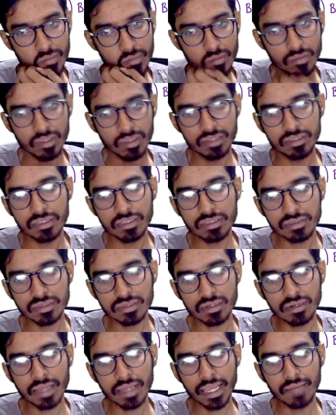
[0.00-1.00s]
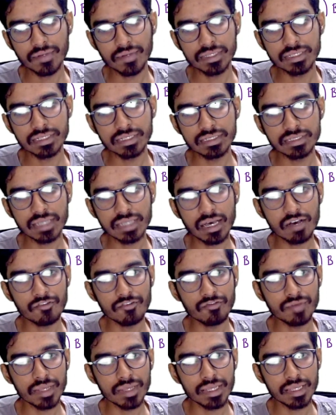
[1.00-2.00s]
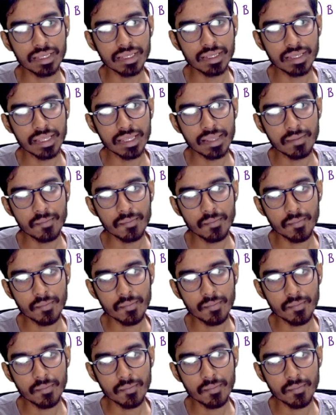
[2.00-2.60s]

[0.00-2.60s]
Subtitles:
This is divergence of A